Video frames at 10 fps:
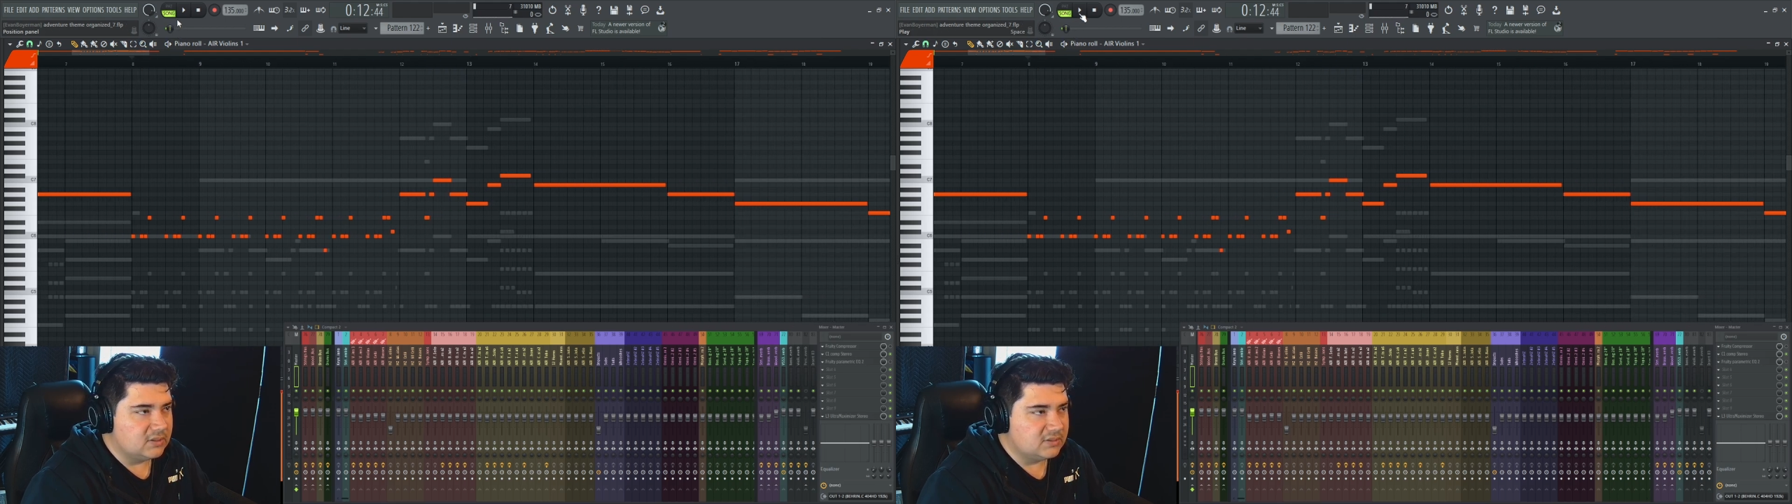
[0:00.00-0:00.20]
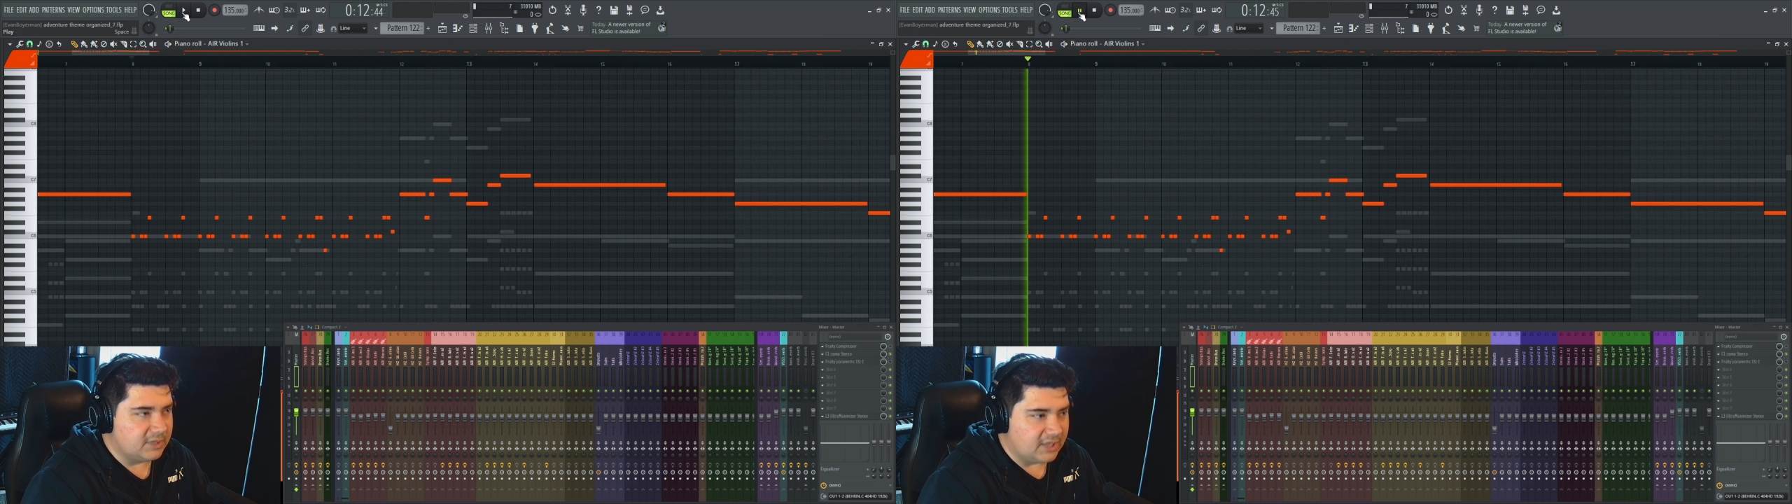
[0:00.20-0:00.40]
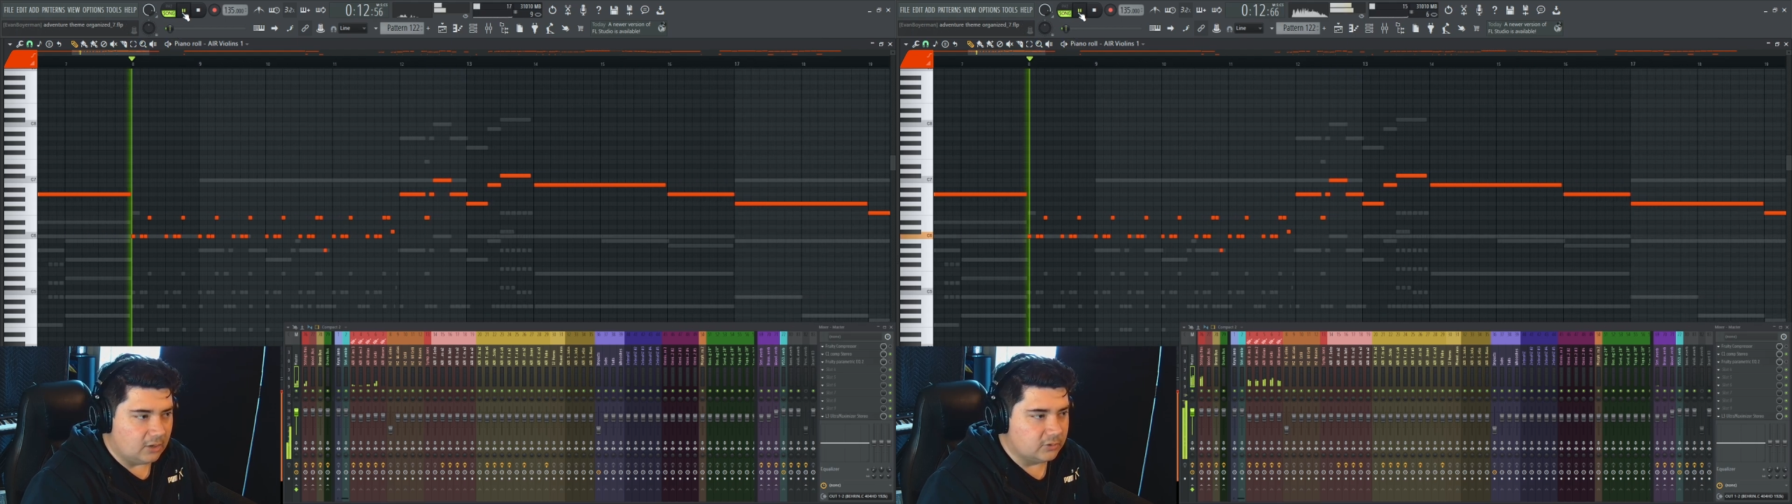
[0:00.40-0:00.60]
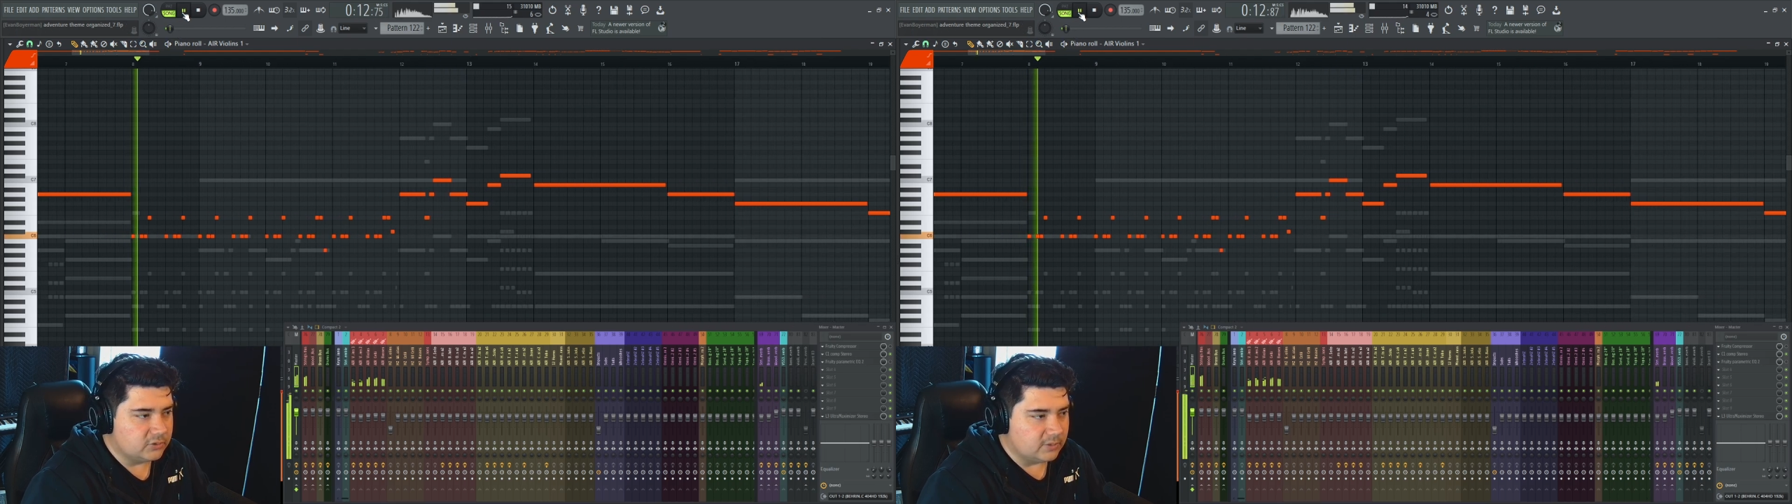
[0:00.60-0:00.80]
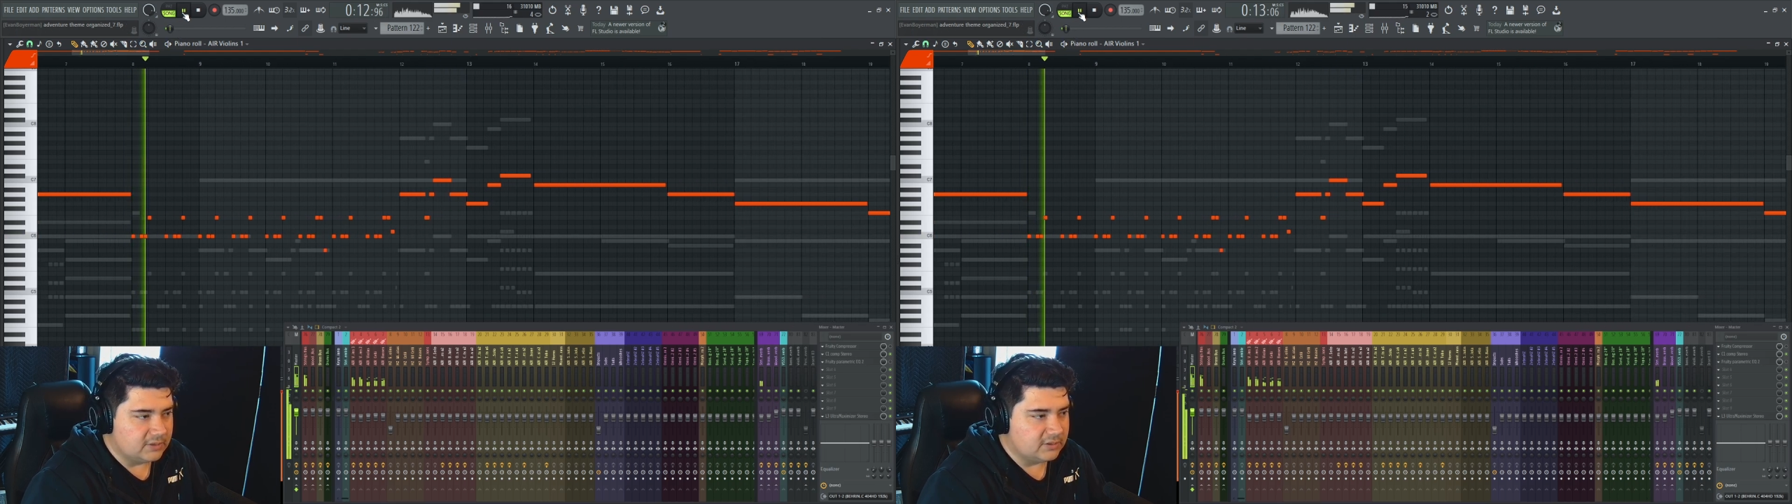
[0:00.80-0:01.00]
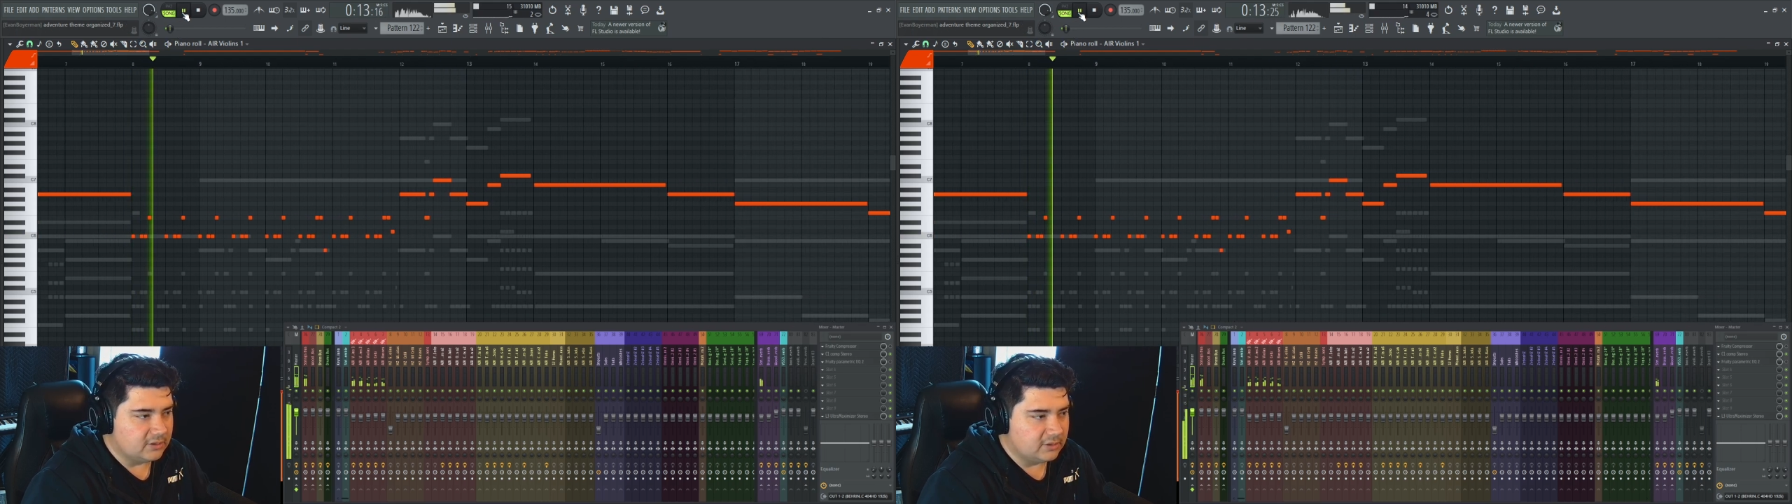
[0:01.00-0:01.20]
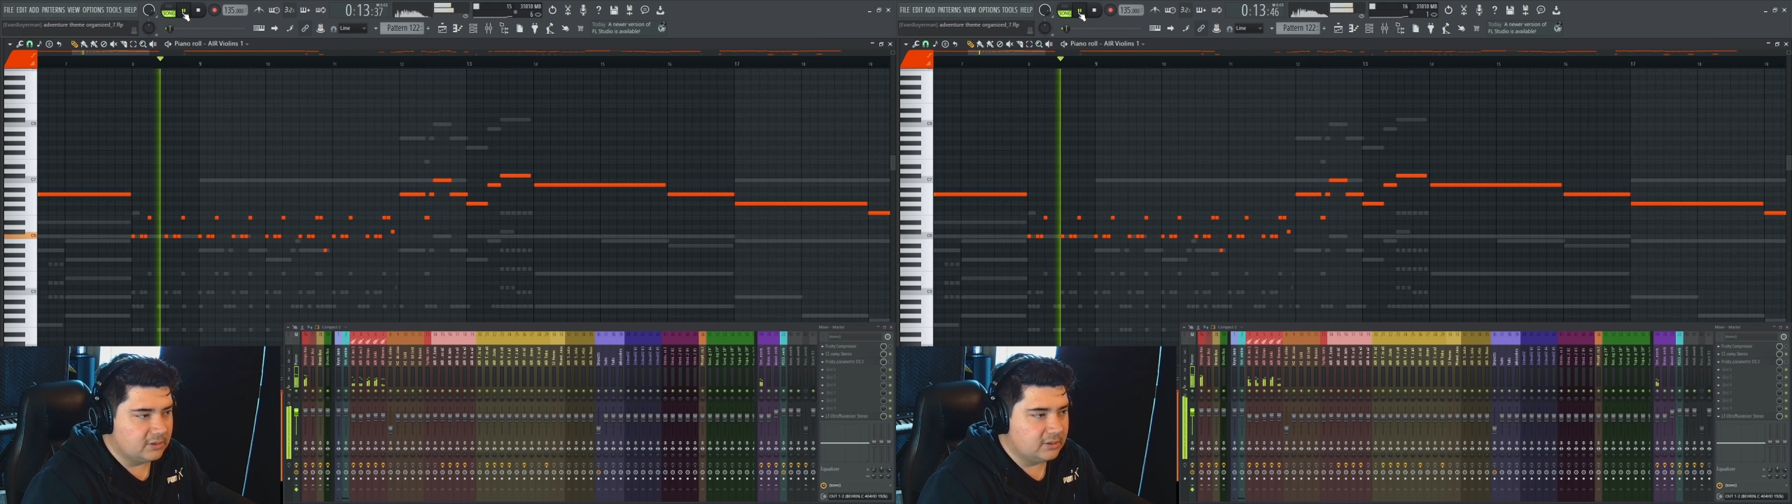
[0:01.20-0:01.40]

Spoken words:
spiccato strings here.